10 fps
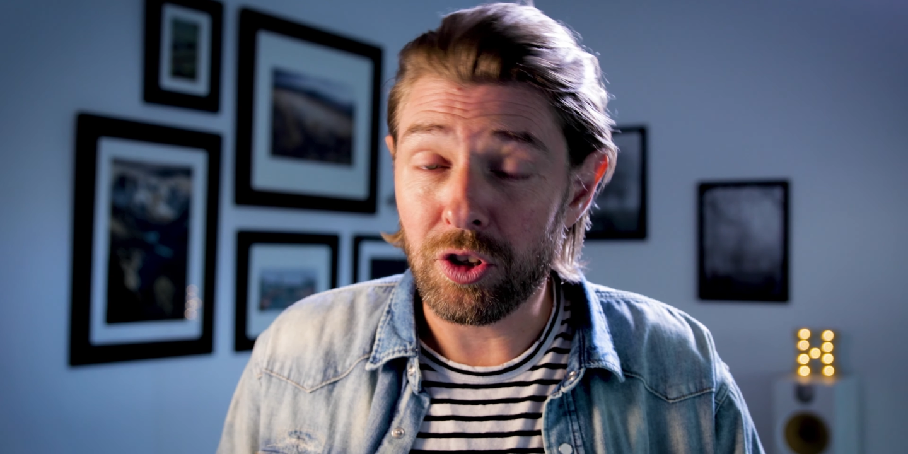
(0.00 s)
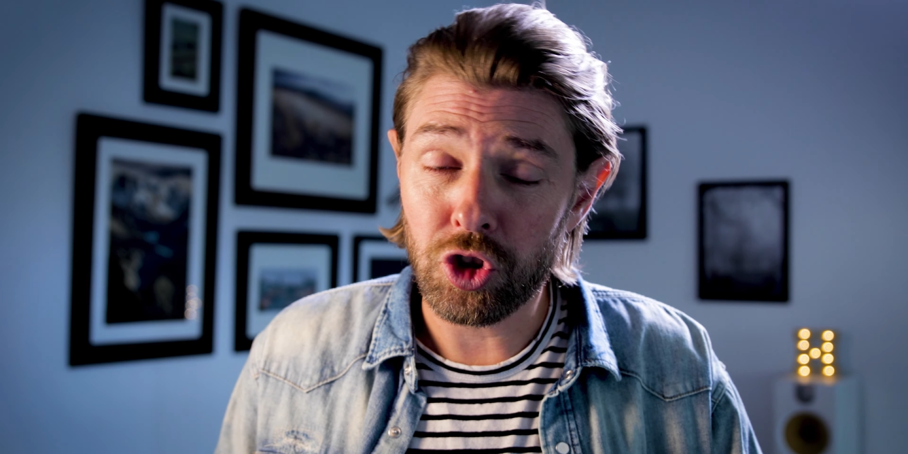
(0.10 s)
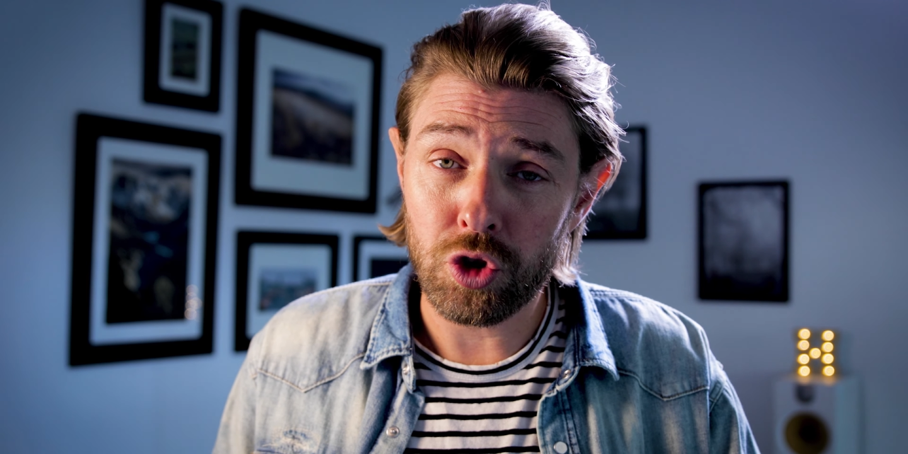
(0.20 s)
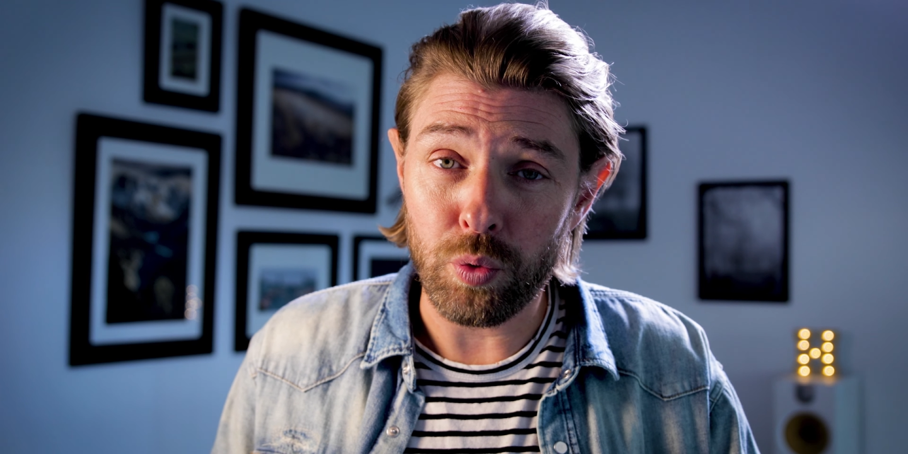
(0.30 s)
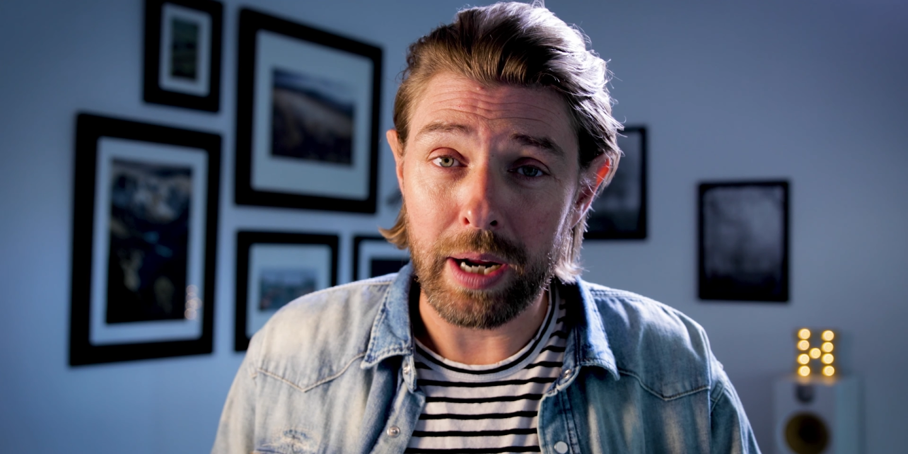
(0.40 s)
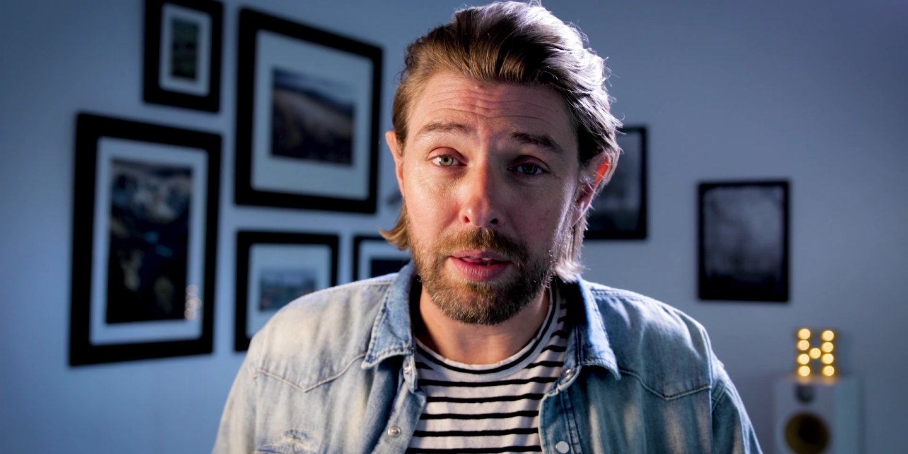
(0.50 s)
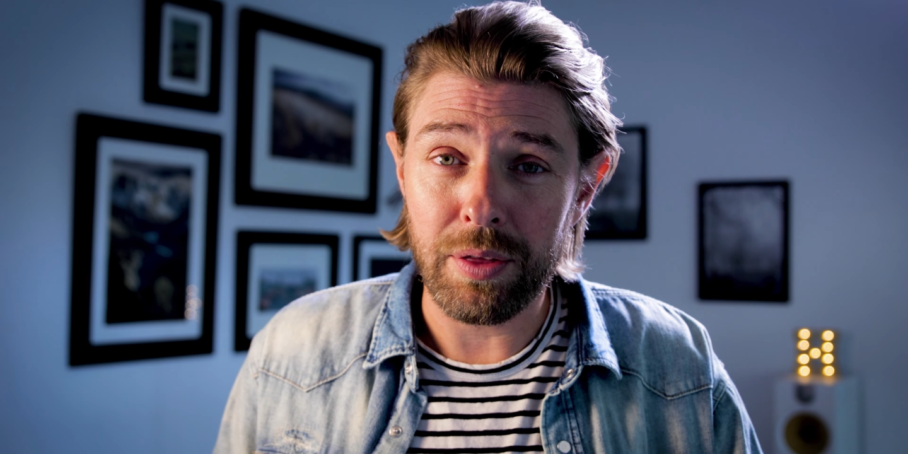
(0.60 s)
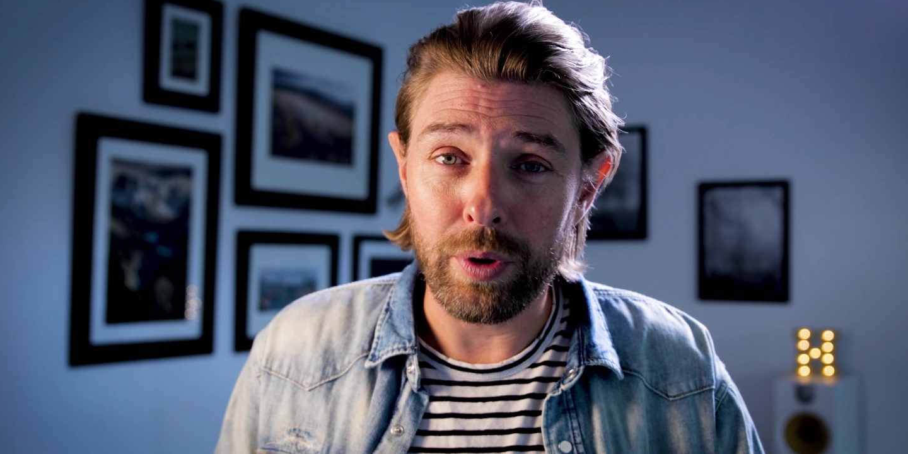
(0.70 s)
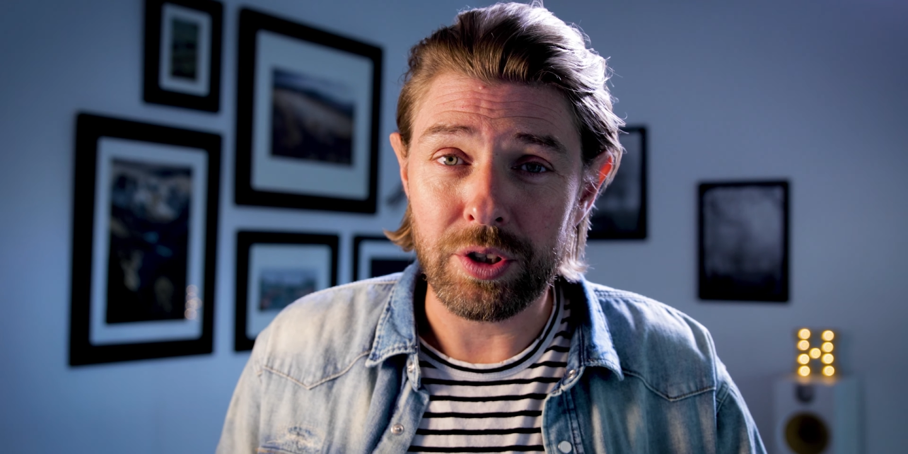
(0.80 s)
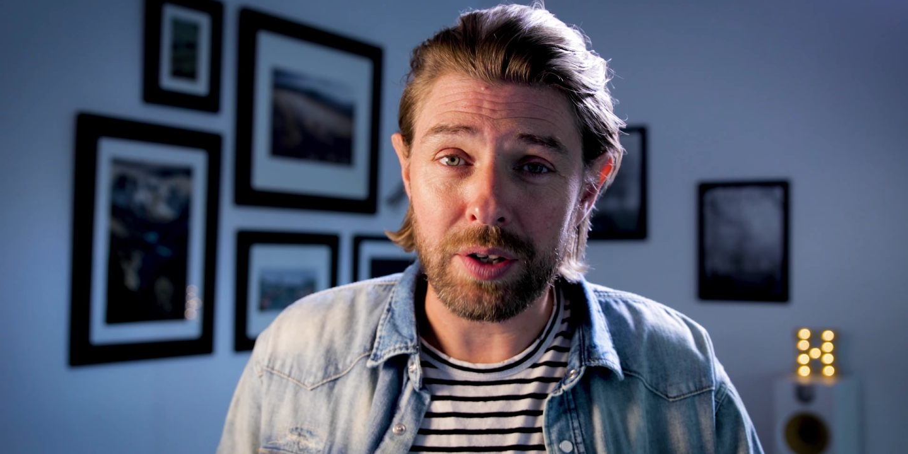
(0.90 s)
strength,
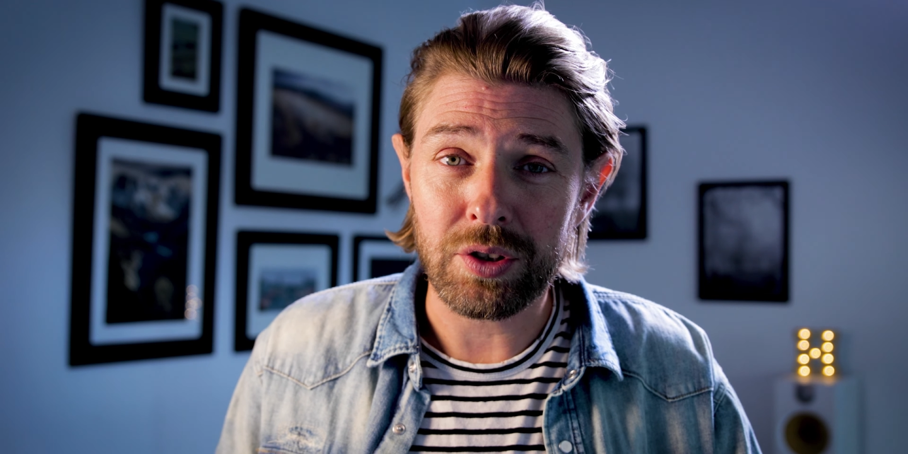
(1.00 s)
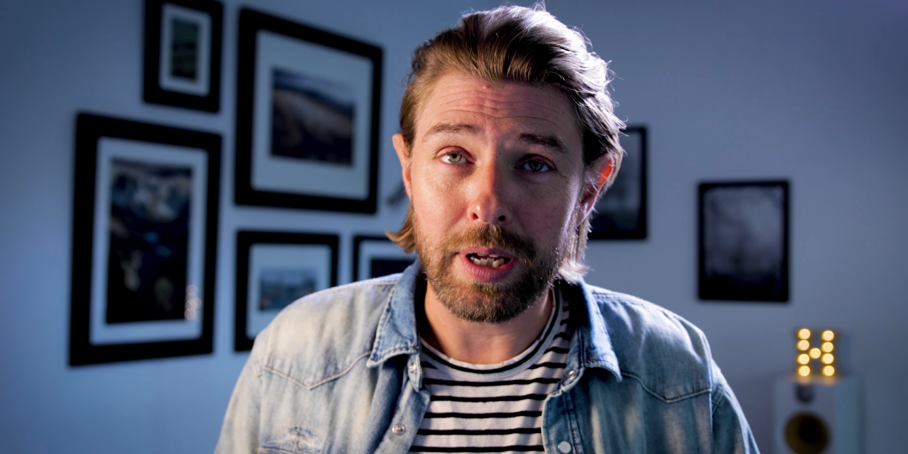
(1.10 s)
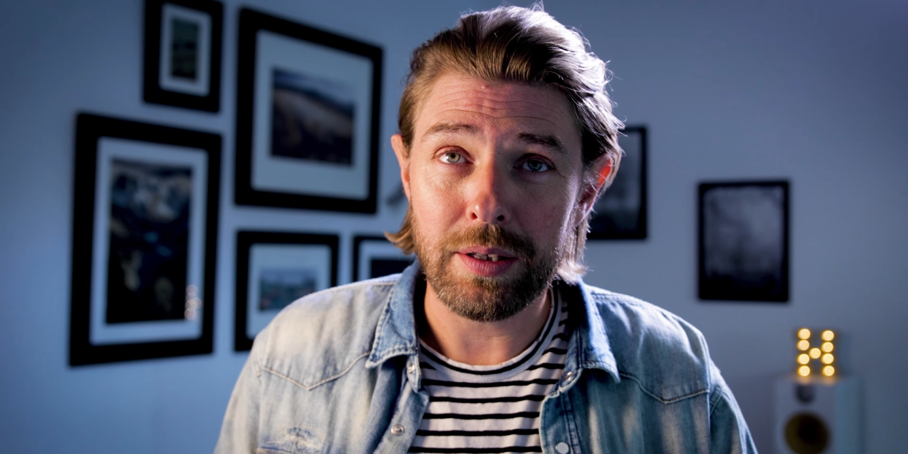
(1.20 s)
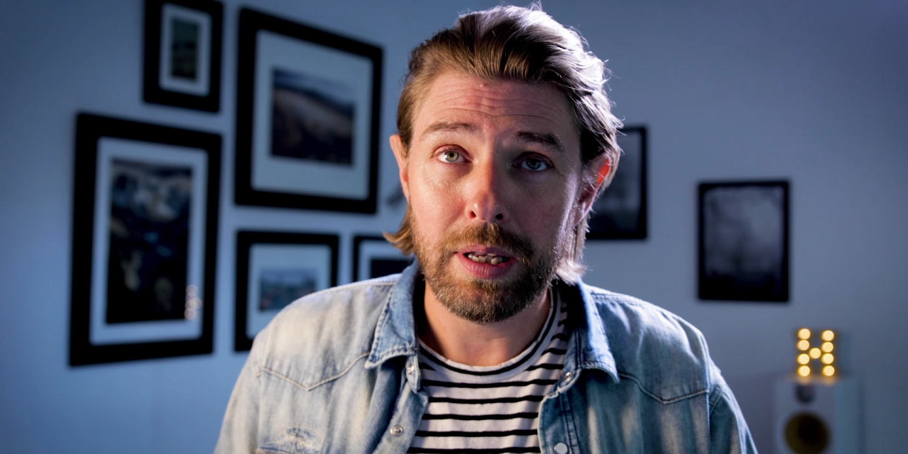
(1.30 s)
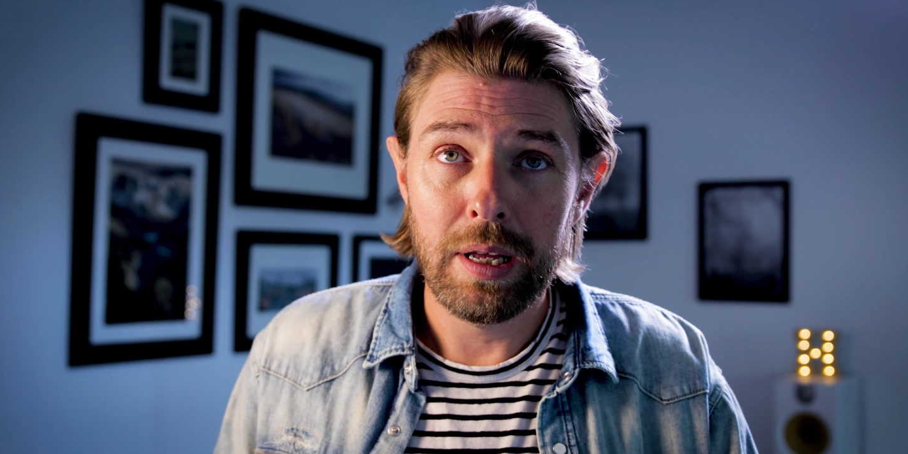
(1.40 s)
which I said,